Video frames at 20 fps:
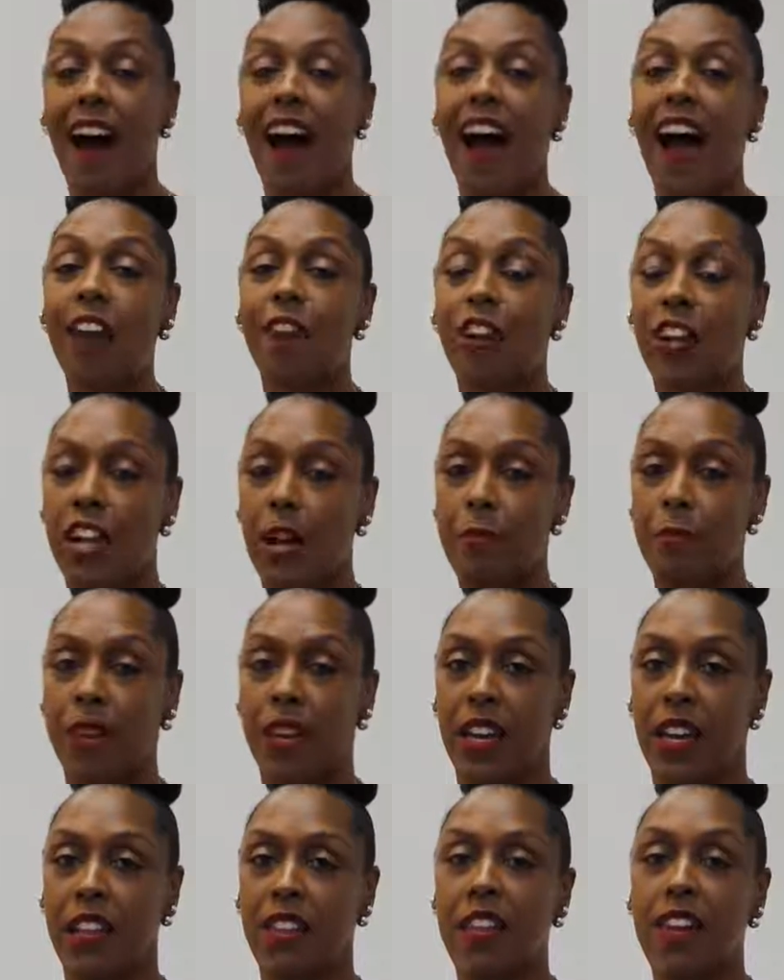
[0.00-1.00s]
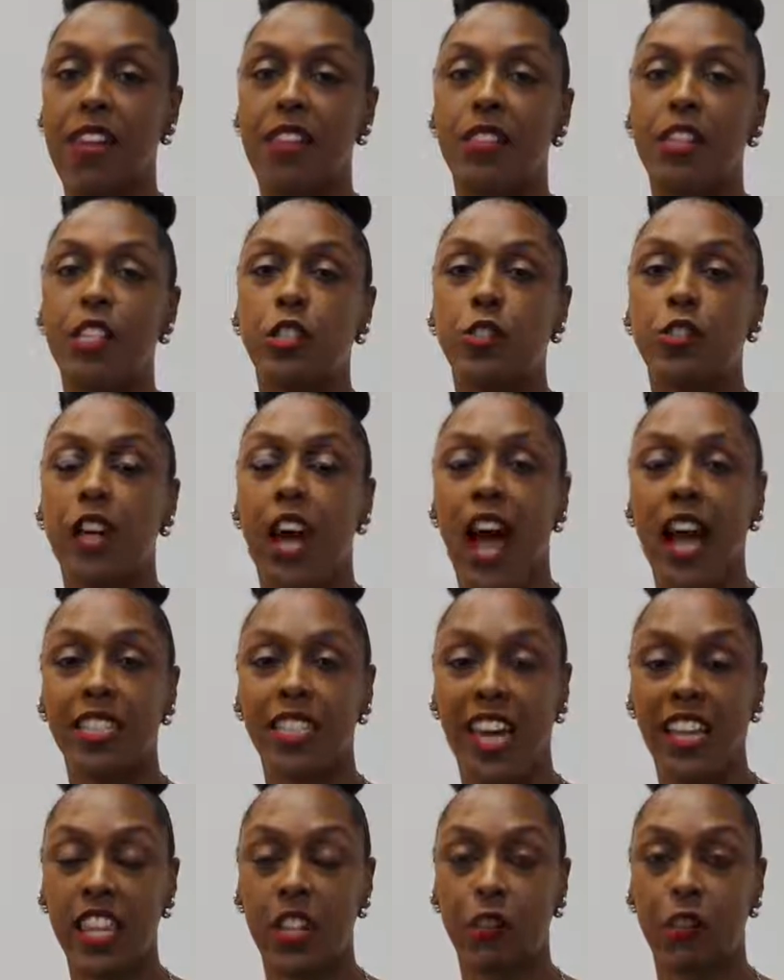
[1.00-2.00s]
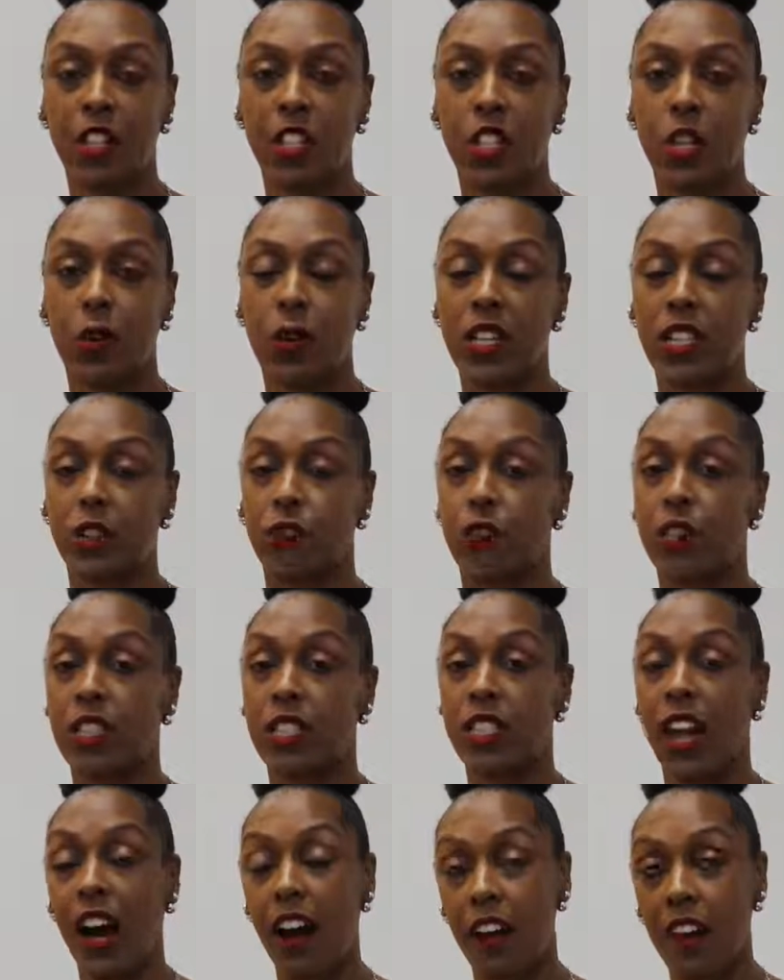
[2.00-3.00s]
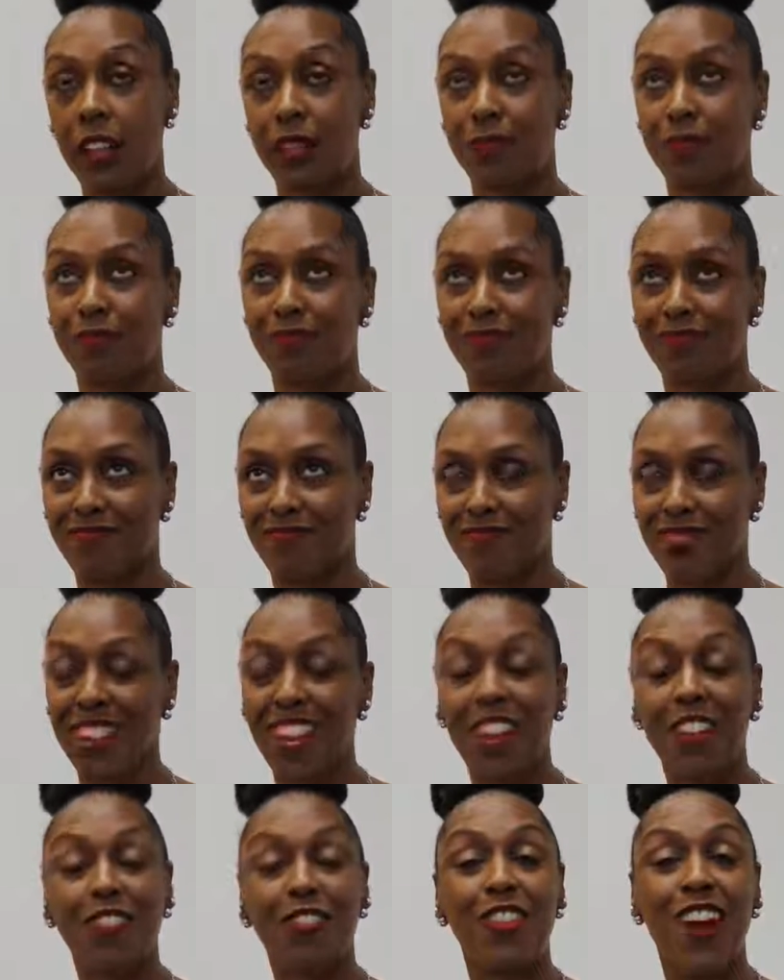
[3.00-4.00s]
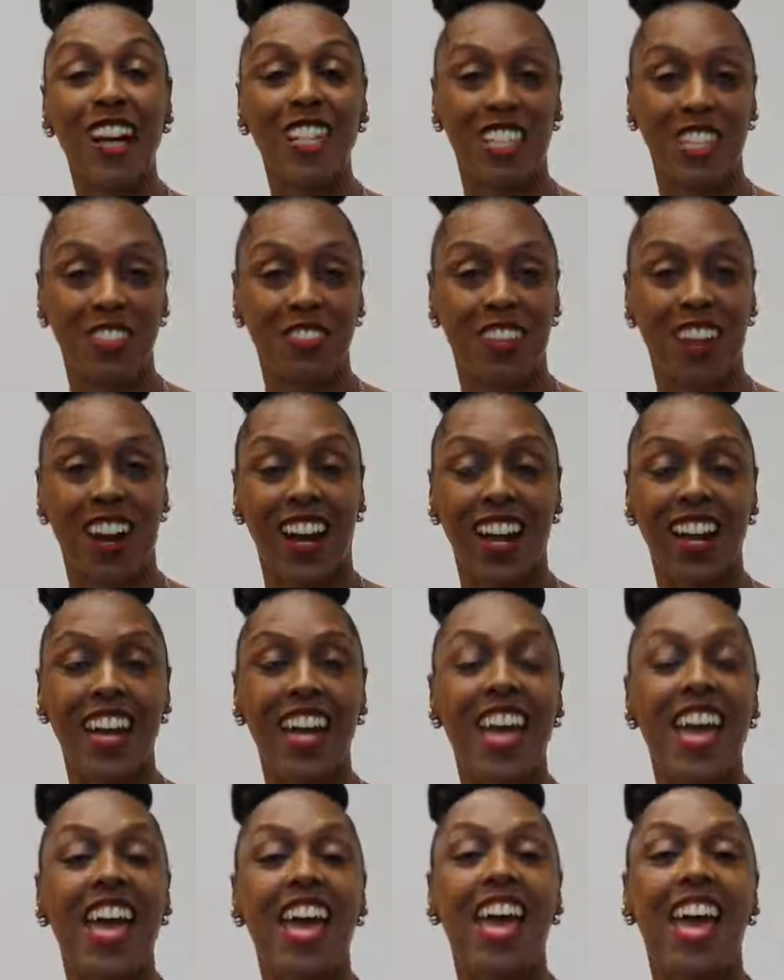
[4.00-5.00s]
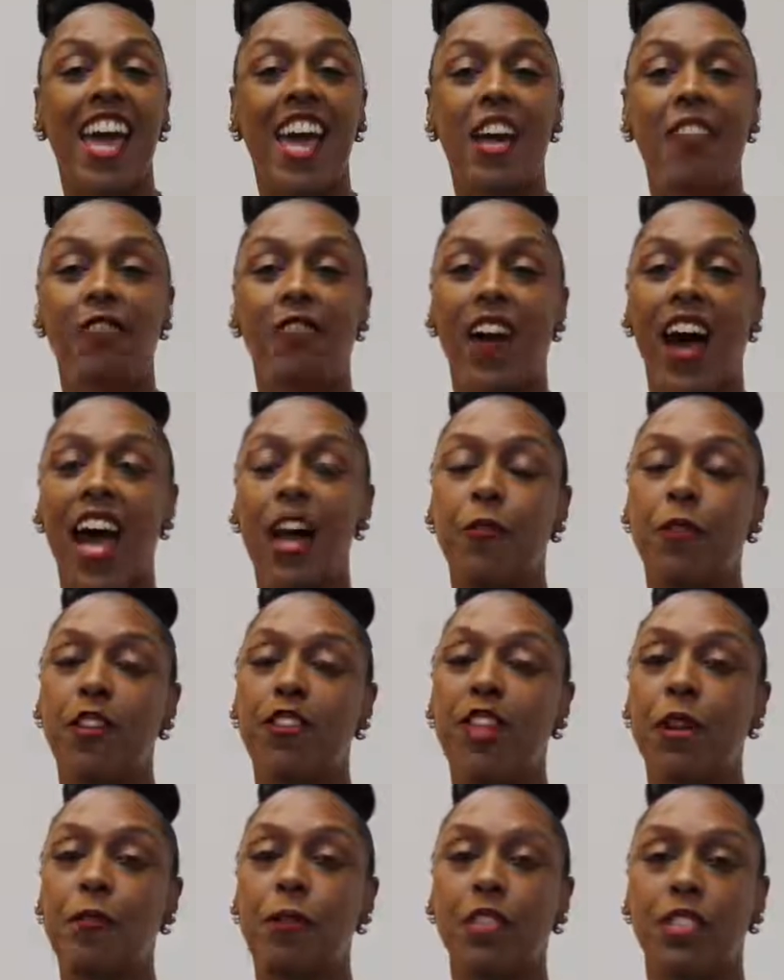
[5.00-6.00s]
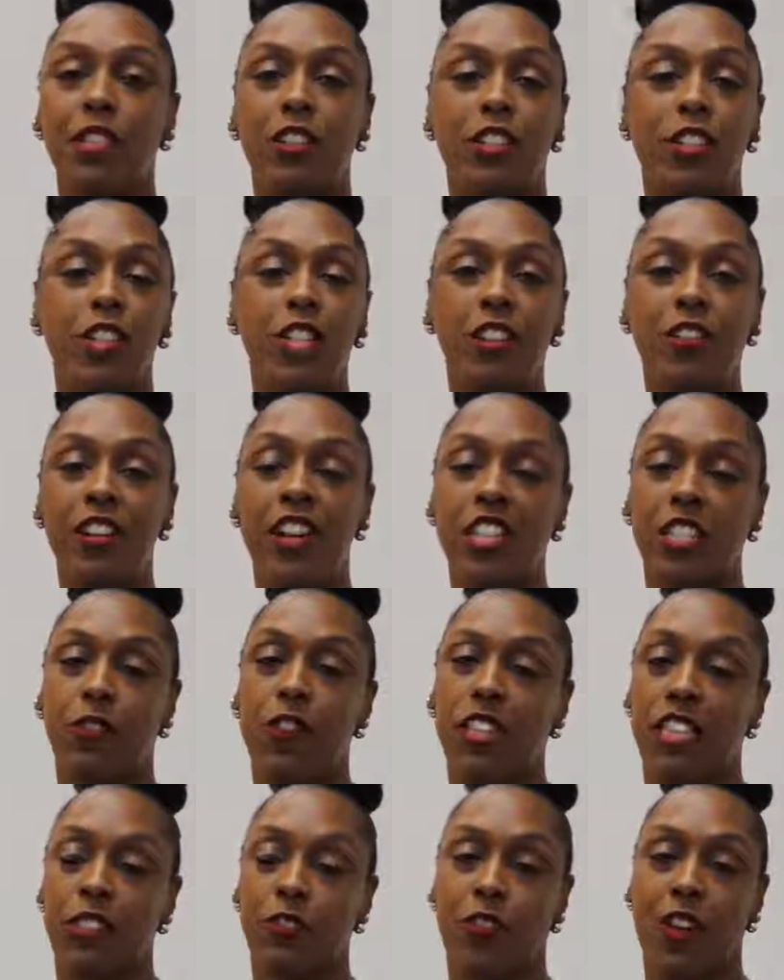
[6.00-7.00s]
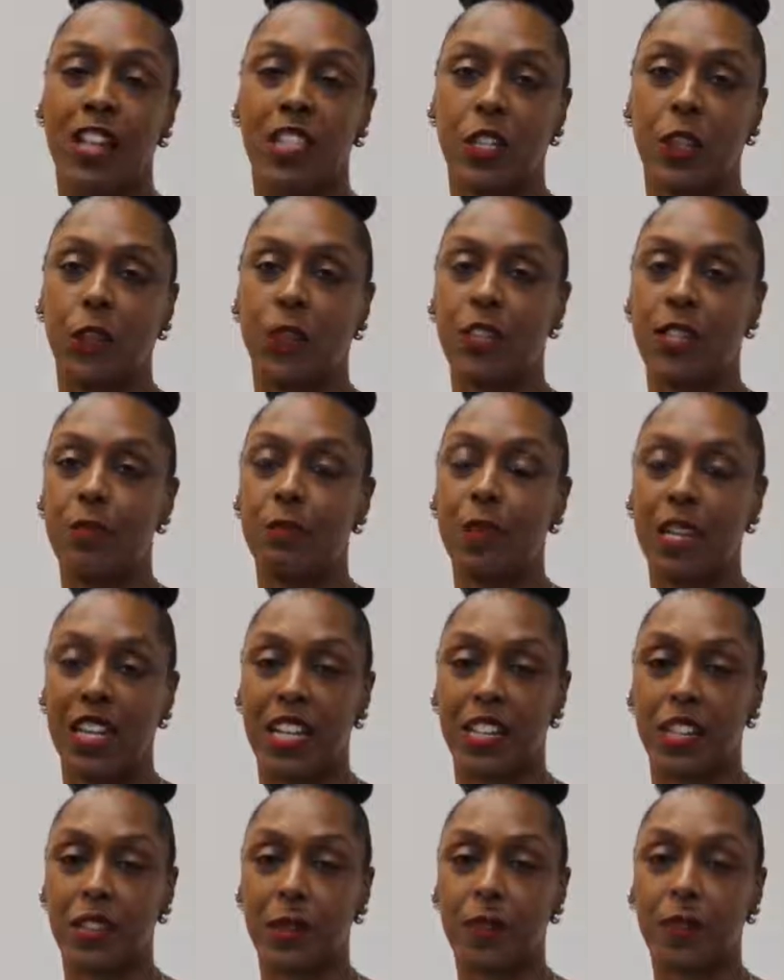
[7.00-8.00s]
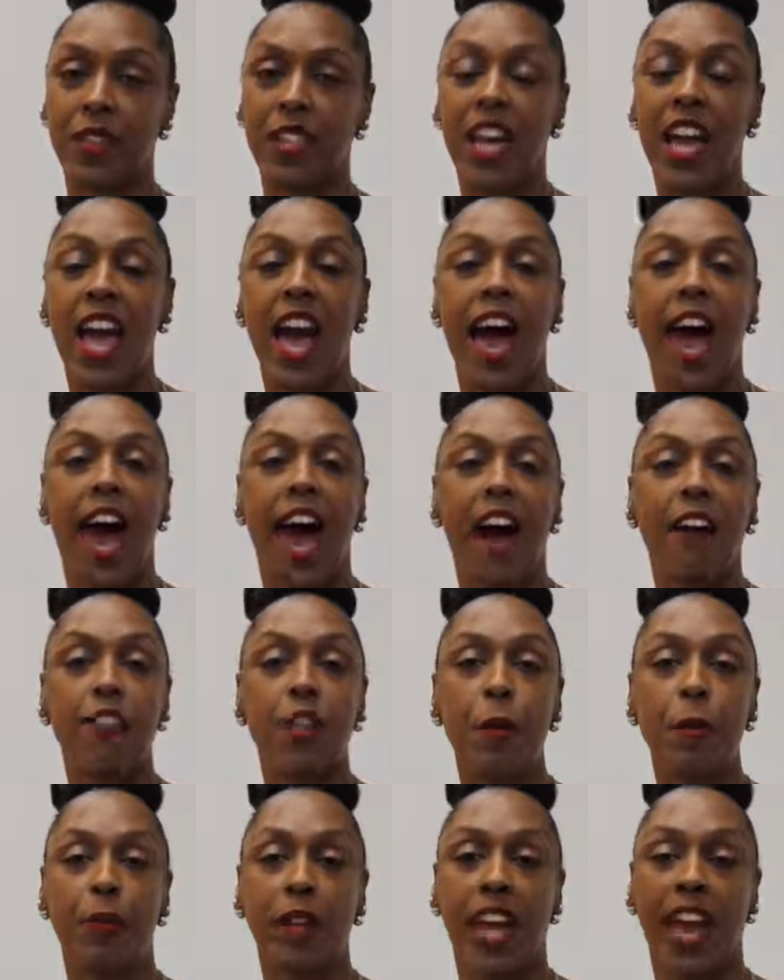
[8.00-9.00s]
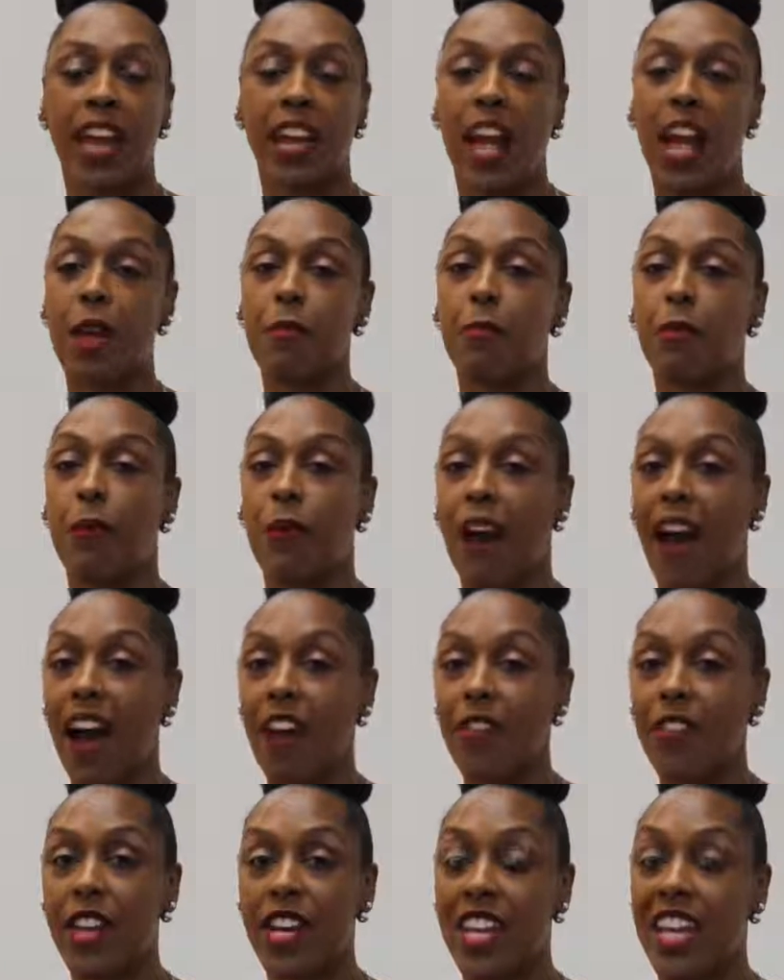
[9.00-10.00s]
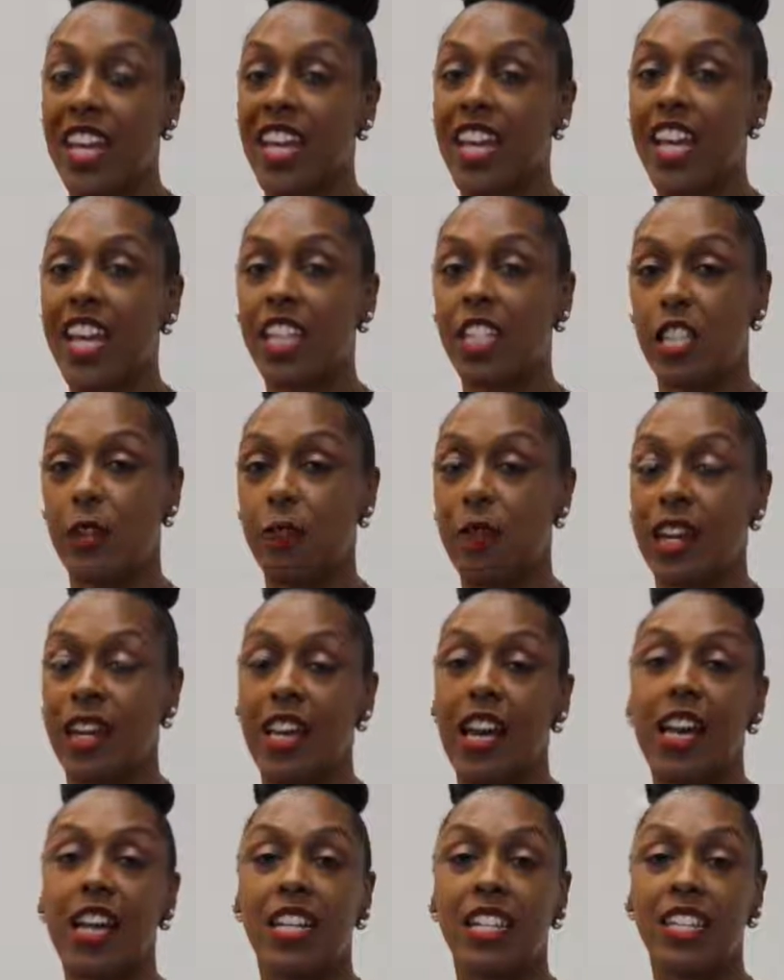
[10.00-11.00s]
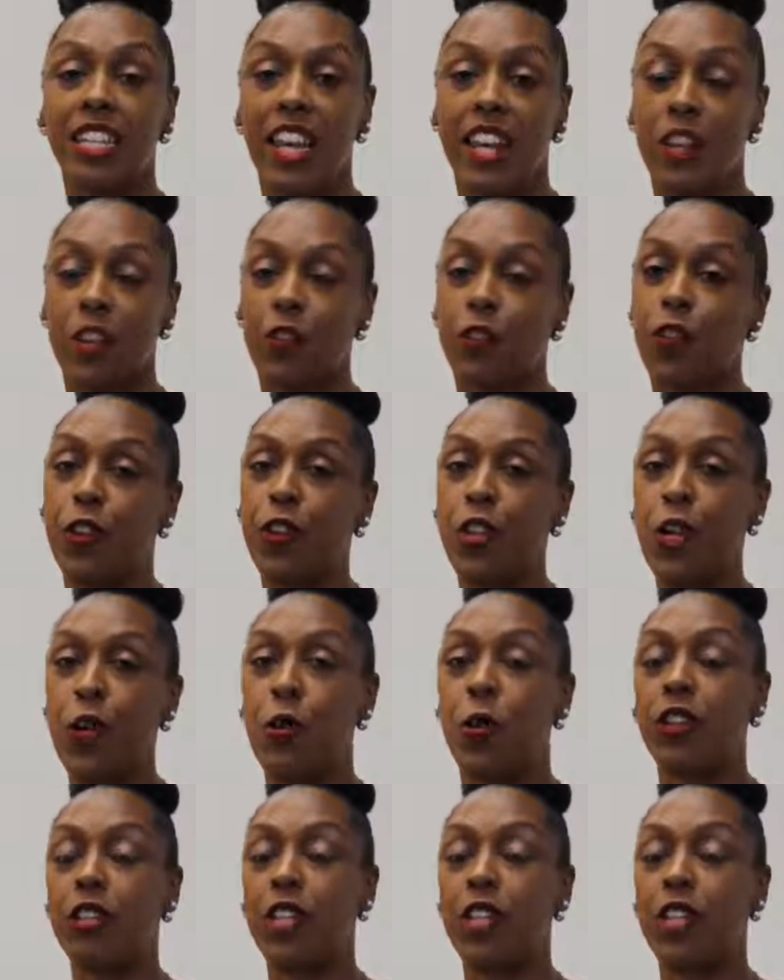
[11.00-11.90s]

I recommend that you contact the resort's resort restaurant and find one of the most luxurious restaurants on the beach. Have them plan a private, intimate dinner for you